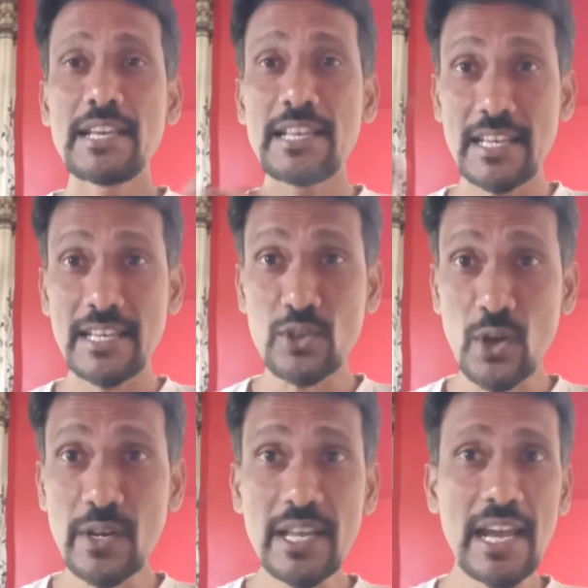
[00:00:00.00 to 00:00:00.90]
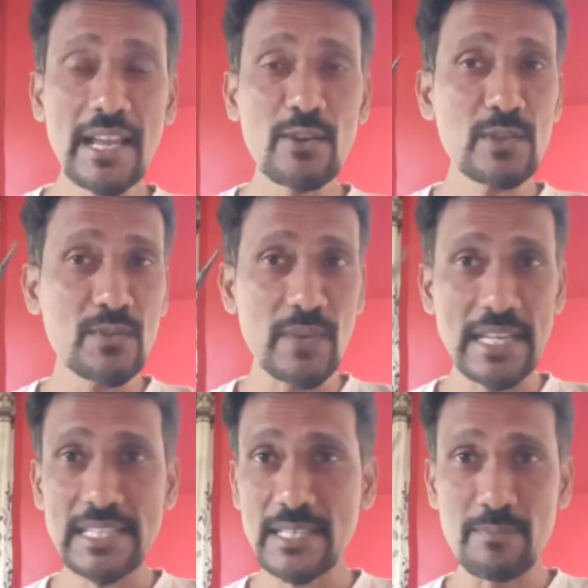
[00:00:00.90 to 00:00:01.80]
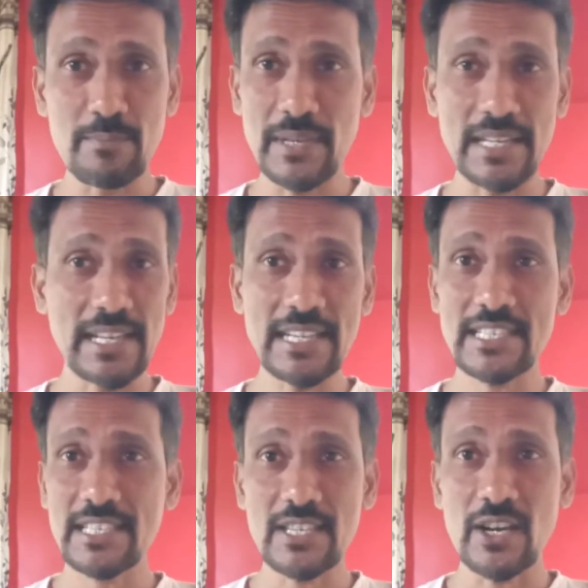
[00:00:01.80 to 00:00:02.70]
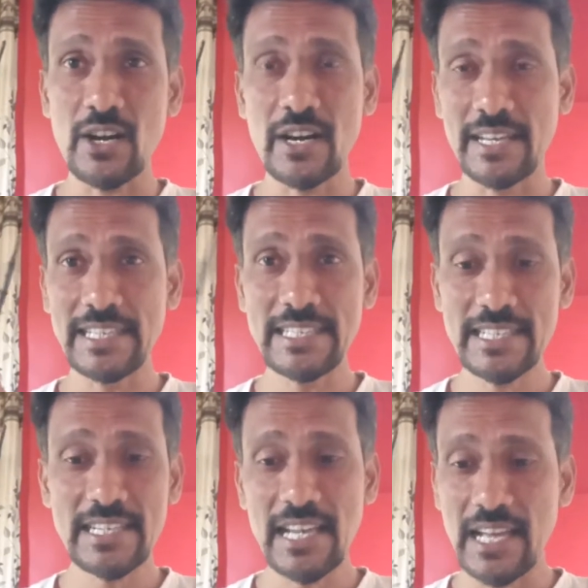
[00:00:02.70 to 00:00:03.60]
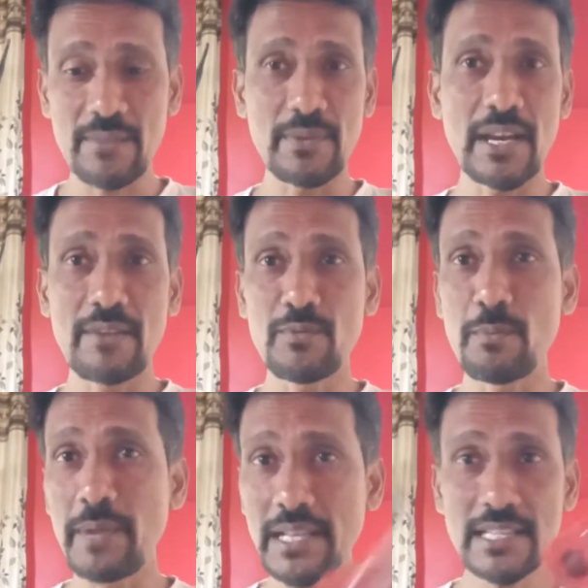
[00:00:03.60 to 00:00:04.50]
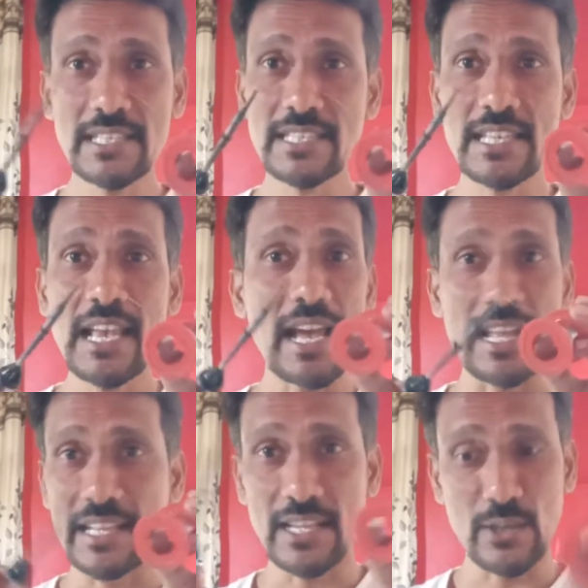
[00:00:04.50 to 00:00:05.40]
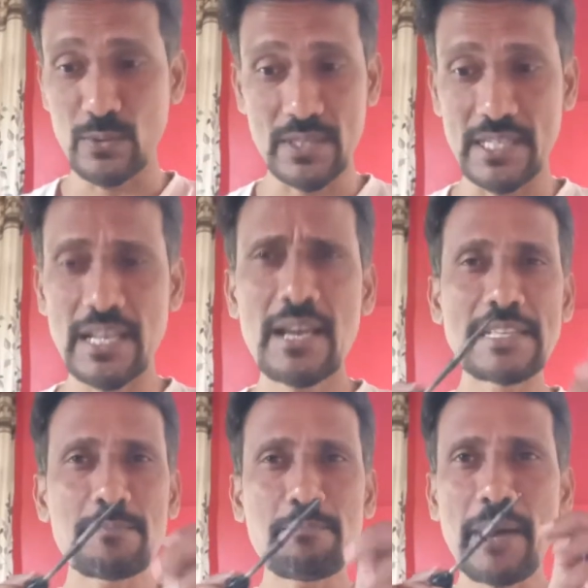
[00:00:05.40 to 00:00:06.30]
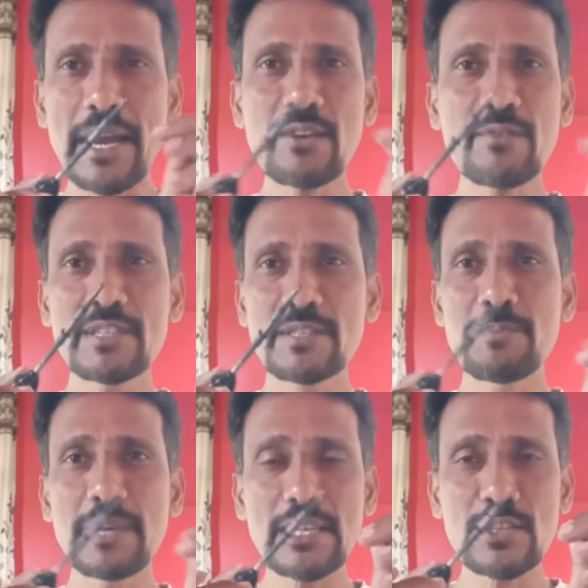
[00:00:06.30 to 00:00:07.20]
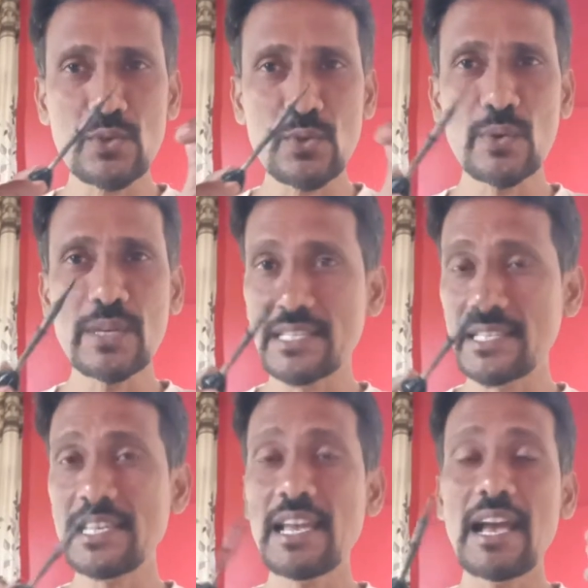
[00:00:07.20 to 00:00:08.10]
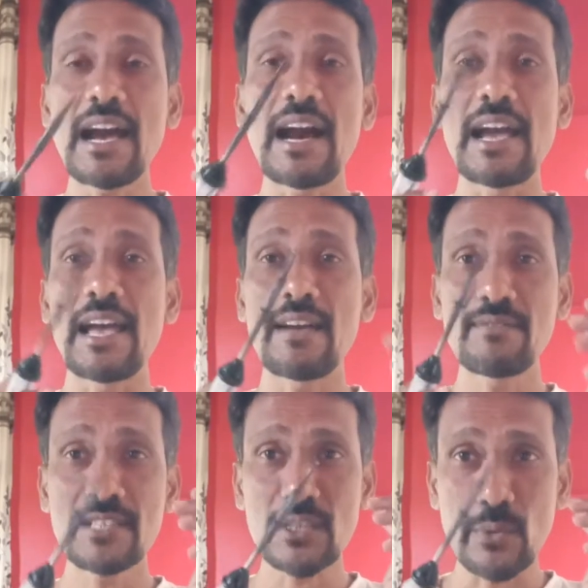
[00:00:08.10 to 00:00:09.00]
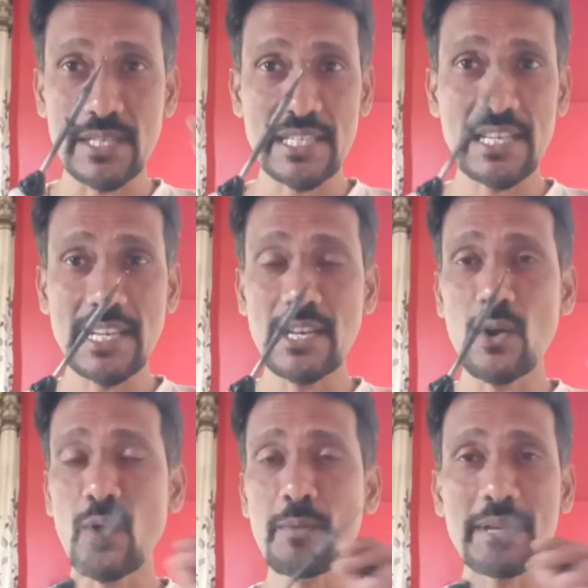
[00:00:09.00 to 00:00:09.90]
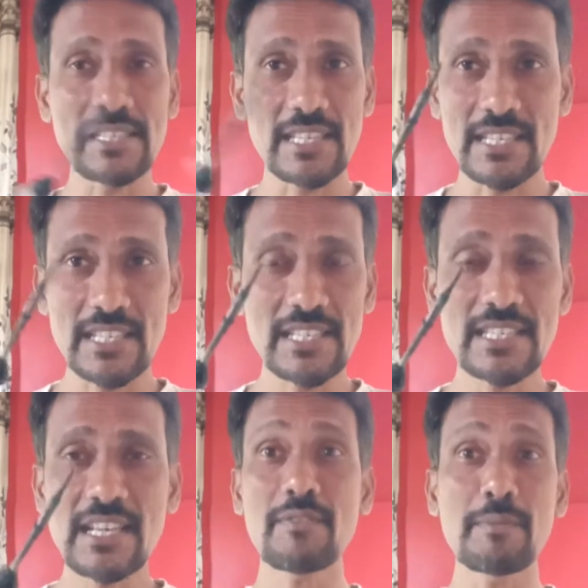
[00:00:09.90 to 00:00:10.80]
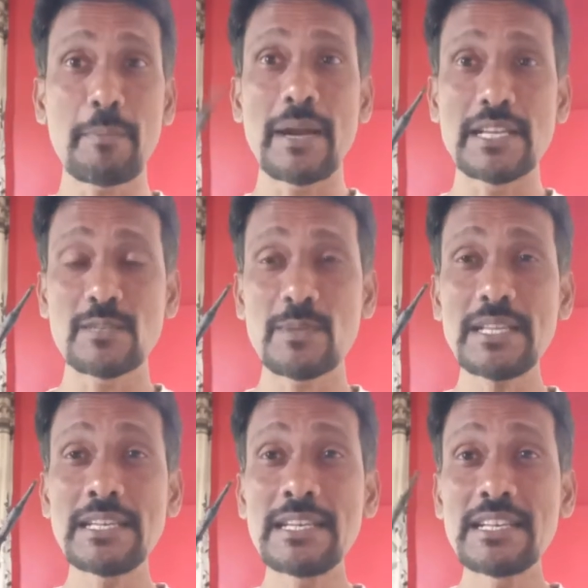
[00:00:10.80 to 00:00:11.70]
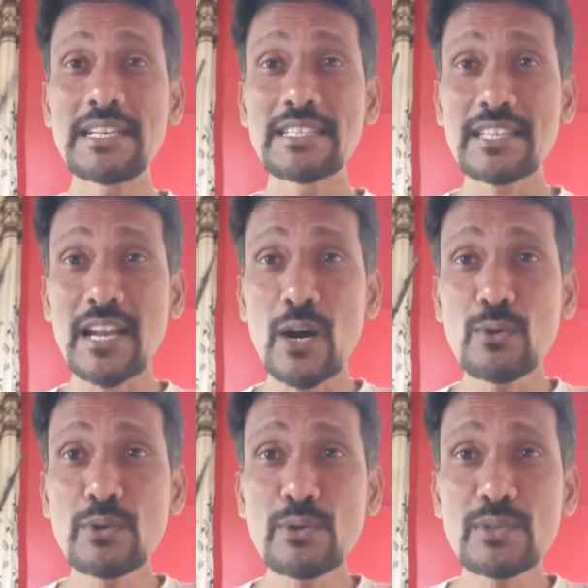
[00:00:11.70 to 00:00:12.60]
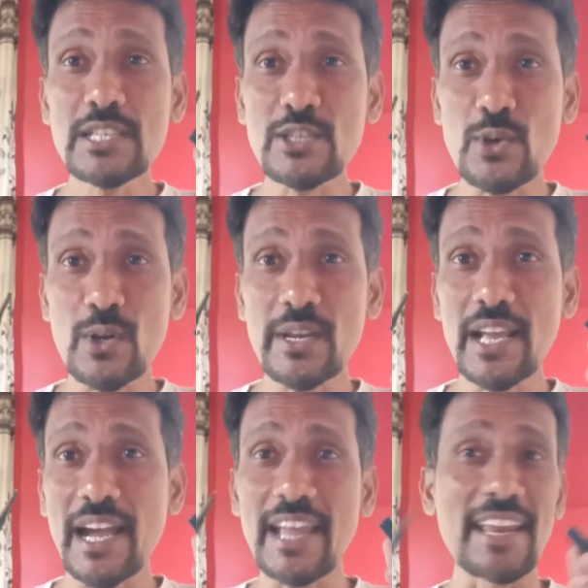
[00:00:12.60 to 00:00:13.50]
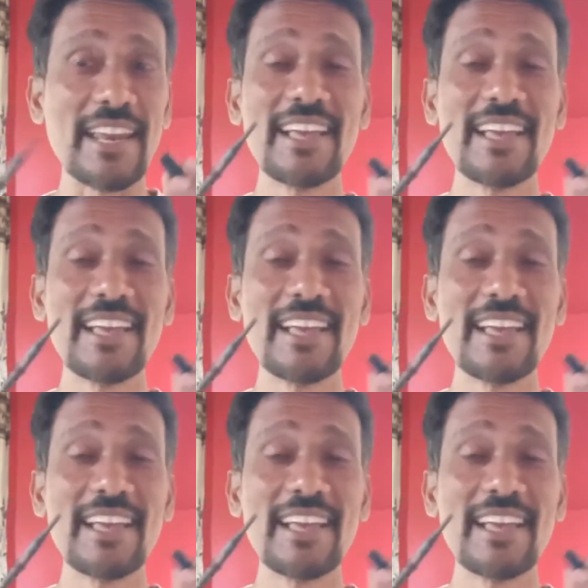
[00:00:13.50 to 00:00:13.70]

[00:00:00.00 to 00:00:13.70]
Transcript: A, a soldering iron looks very simple. It gets uh, heated and we have to melt this and then use it. In spite of its being so easy, I have this question in all my sessions from the participant. Sir, how to use a soldering iron?